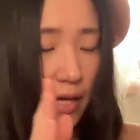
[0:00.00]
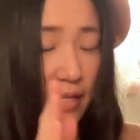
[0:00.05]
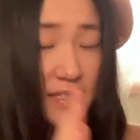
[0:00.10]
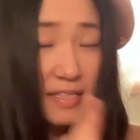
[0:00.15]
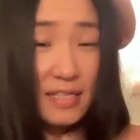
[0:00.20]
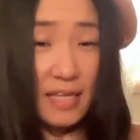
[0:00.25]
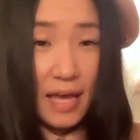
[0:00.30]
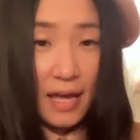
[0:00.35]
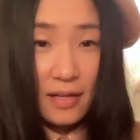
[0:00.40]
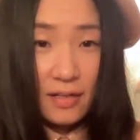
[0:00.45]

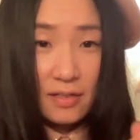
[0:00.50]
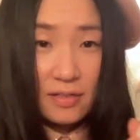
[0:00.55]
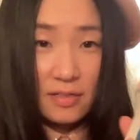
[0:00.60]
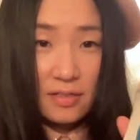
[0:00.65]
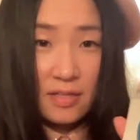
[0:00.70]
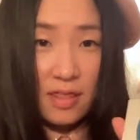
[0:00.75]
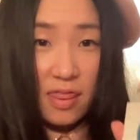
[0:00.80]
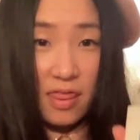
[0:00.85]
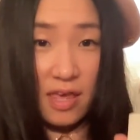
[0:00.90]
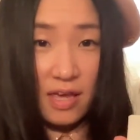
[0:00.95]

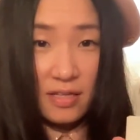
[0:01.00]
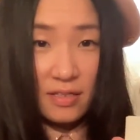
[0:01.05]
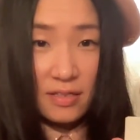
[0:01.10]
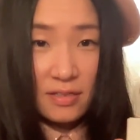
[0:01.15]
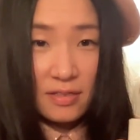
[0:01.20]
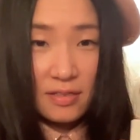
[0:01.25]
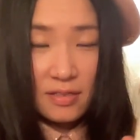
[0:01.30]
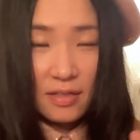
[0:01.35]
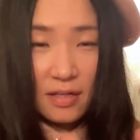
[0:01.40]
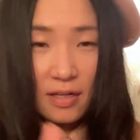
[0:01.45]
scanned
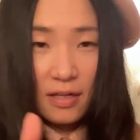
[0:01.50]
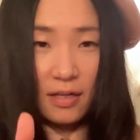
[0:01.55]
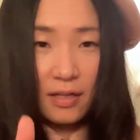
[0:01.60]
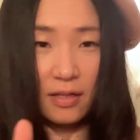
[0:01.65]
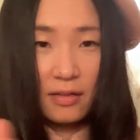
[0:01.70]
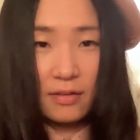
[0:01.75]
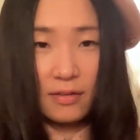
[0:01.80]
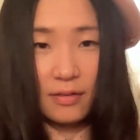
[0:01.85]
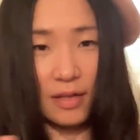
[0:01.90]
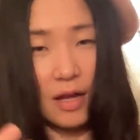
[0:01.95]
this,
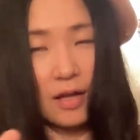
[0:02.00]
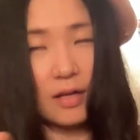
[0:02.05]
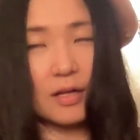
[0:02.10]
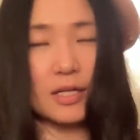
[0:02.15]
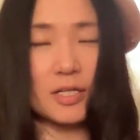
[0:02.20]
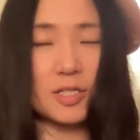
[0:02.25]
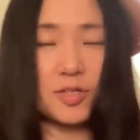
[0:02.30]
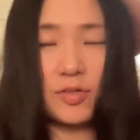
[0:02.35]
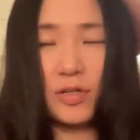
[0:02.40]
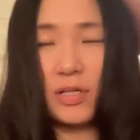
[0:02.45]
not
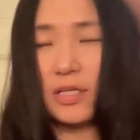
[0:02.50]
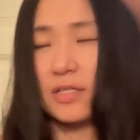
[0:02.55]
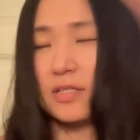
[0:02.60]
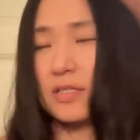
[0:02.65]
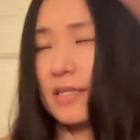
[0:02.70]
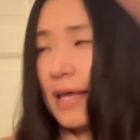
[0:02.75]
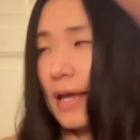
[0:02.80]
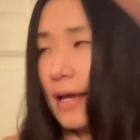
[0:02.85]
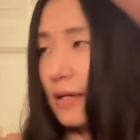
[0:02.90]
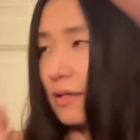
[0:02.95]
literally
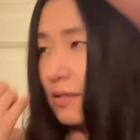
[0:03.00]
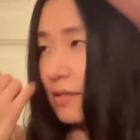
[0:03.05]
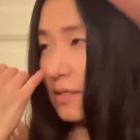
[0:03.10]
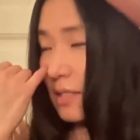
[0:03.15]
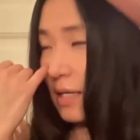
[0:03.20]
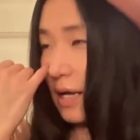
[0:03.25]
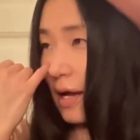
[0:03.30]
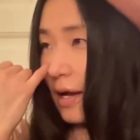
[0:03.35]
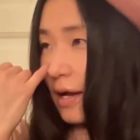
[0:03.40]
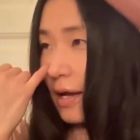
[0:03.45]

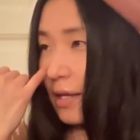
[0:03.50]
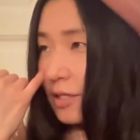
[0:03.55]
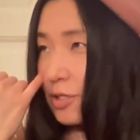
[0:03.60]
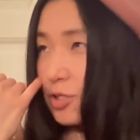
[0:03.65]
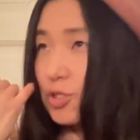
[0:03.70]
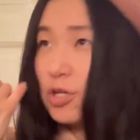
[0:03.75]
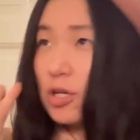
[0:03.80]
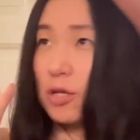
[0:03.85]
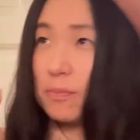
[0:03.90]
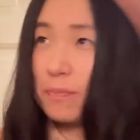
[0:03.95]
scanned. I
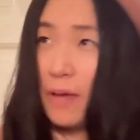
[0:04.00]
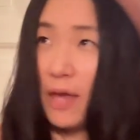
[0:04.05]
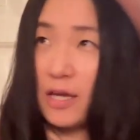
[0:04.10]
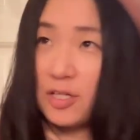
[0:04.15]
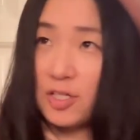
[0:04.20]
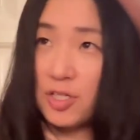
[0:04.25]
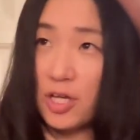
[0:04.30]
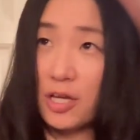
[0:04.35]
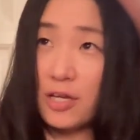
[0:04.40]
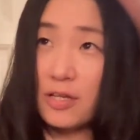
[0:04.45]
took
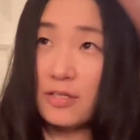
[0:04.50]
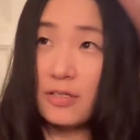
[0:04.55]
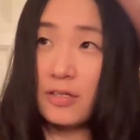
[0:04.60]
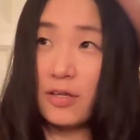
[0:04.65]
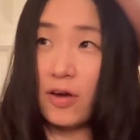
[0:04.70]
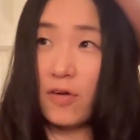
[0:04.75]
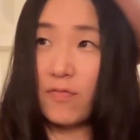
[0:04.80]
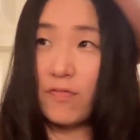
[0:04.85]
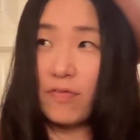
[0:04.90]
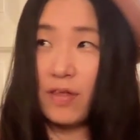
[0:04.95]
pictures
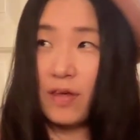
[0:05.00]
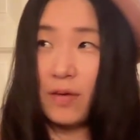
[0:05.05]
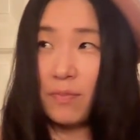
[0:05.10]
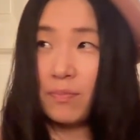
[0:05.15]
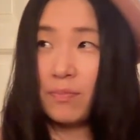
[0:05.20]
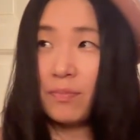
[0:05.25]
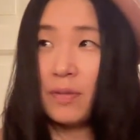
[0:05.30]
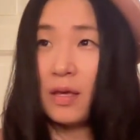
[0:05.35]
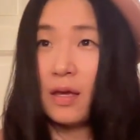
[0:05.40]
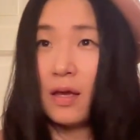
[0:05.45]
of
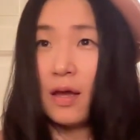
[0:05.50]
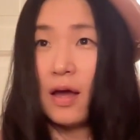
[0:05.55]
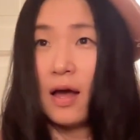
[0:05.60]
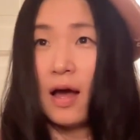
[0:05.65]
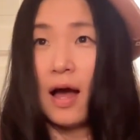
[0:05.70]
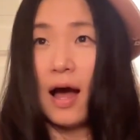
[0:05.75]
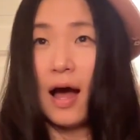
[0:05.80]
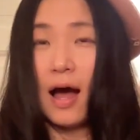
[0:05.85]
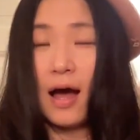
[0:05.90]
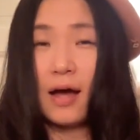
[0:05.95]
them
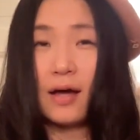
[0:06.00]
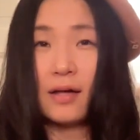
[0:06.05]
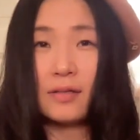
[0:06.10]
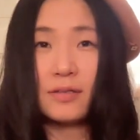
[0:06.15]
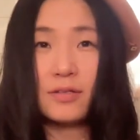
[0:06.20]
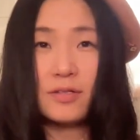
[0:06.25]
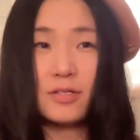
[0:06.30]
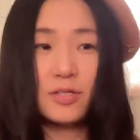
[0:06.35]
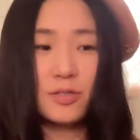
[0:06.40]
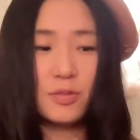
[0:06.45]

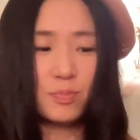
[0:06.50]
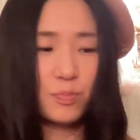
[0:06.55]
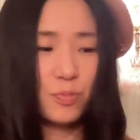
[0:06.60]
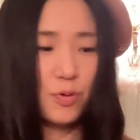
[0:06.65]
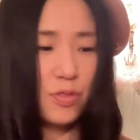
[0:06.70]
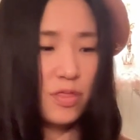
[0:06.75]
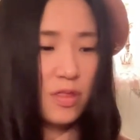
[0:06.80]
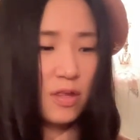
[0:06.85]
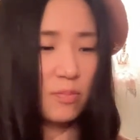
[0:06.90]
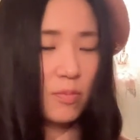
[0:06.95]
and
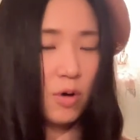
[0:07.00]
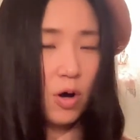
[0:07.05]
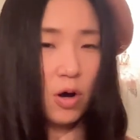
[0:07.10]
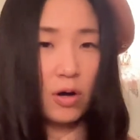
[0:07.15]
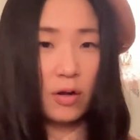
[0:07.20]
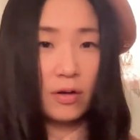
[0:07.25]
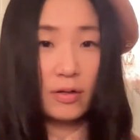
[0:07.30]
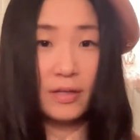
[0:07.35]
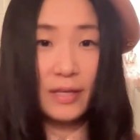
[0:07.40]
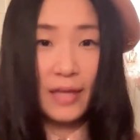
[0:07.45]
put them
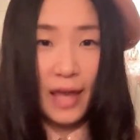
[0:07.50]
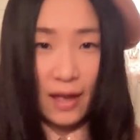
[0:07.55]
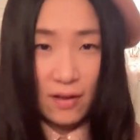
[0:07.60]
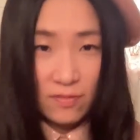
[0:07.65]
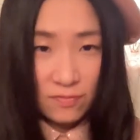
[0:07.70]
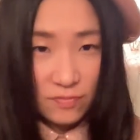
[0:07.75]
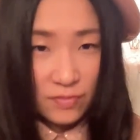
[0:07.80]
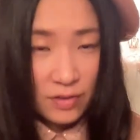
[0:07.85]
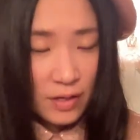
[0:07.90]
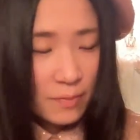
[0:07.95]
on
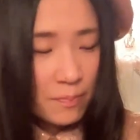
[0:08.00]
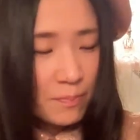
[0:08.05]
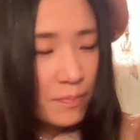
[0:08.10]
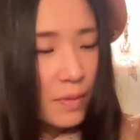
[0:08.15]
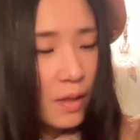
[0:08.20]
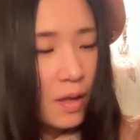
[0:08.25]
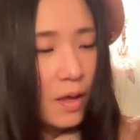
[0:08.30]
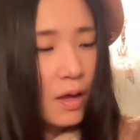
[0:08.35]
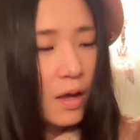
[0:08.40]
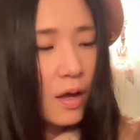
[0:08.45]
Canva
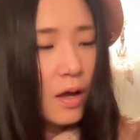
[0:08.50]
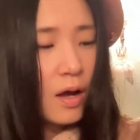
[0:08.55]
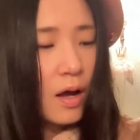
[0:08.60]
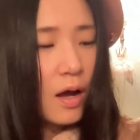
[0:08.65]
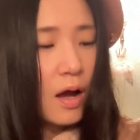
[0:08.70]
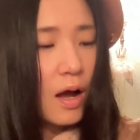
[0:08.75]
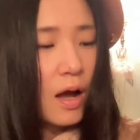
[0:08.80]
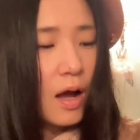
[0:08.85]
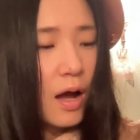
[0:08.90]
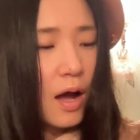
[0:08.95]

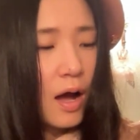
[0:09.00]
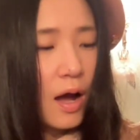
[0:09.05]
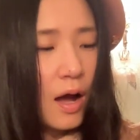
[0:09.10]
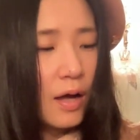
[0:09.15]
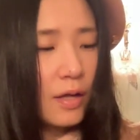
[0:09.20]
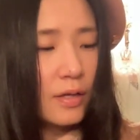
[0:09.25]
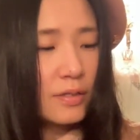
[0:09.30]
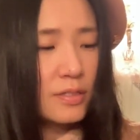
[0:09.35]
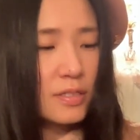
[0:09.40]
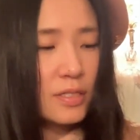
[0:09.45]

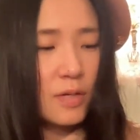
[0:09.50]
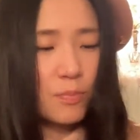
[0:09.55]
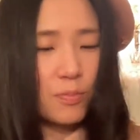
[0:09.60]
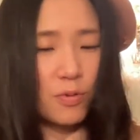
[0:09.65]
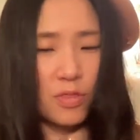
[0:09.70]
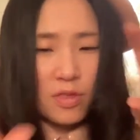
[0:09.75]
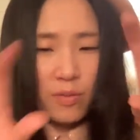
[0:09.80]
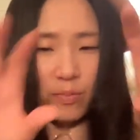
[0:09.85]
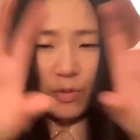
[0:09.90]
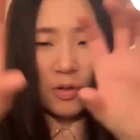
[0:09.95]
and
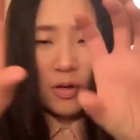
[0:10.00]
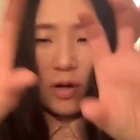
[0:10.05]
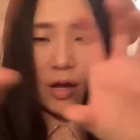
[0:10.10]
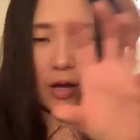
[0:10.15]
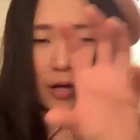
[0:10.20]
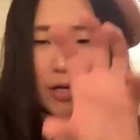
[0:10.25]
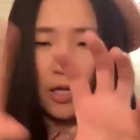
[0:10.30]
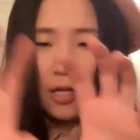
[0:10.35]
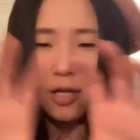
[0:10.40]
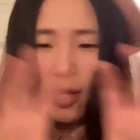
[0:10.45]
put them
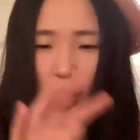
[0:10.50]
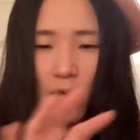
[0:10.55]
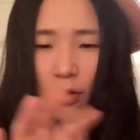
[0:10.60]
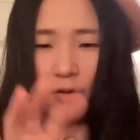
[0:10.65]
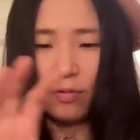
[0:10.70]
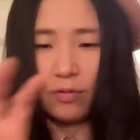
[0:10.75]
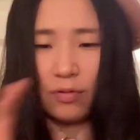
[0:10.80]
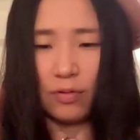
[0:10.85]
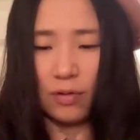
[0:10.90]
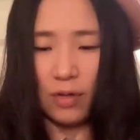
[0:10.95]
like, you
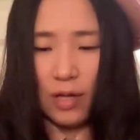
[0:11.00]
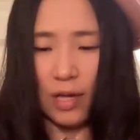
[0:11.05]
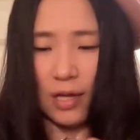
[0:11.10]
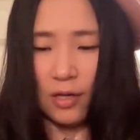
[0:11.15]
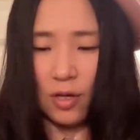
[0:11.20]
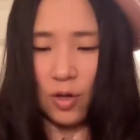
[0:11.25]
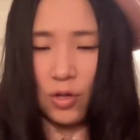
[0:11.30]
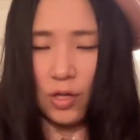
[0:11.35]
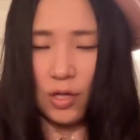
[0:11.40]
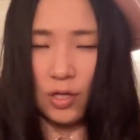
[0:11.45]
know,
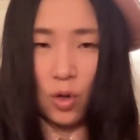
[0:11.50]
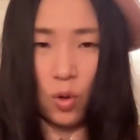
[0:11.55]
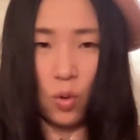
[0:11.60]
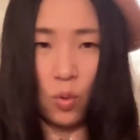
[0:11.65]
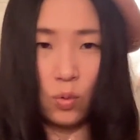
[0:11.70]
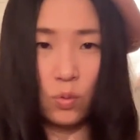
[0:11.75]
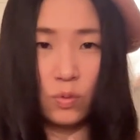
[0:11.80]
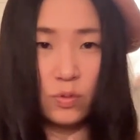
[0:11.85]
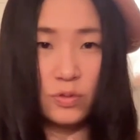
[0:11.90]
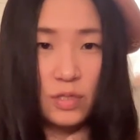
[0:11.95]
in
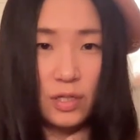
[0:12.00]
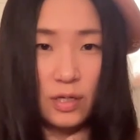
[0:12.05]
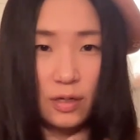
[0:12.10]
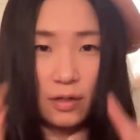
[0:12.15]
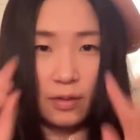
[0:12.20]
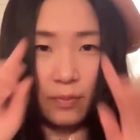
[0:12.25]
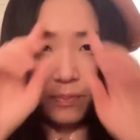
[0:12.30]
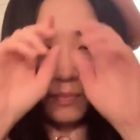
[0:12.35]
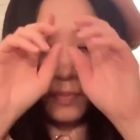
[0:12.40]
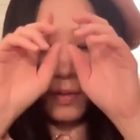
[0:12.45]

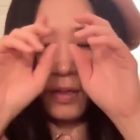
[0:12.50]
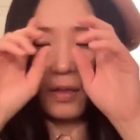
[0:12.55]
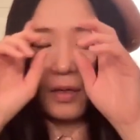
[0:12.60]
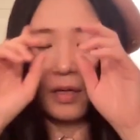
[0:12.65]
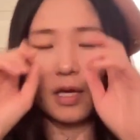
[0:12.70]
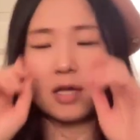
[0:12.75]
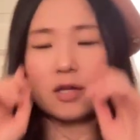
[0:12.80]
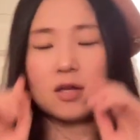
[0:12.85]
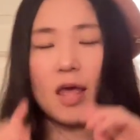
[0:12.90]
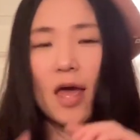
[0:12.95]
order
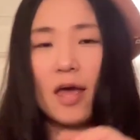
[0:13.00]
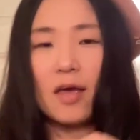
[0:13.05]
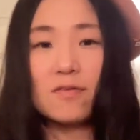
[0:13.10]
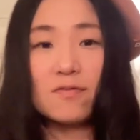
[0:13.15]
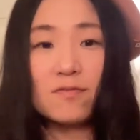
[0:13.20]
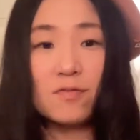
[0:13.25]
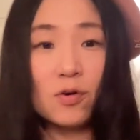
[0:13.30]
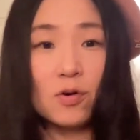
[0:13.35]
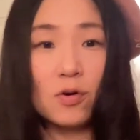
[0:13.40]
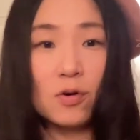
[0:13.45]
in
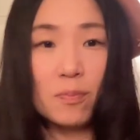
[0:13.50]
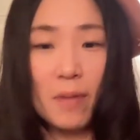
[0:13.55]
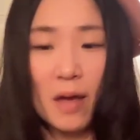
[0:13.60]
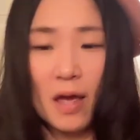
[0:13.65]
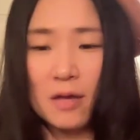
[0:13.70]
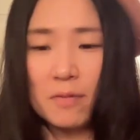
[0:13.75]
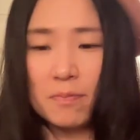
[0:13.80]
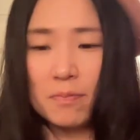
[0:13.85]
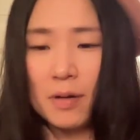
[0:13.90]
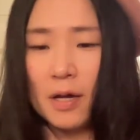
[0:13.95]
A4
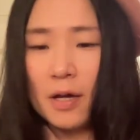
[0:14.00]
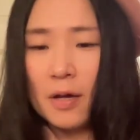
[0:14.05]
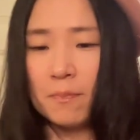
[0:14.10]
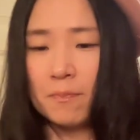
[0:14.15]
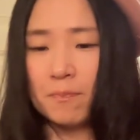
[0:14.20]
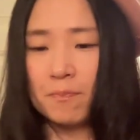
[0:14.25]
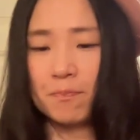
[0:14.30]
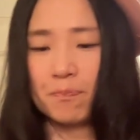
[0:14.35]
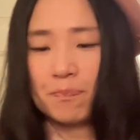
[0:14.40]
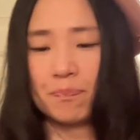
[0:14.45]
paper,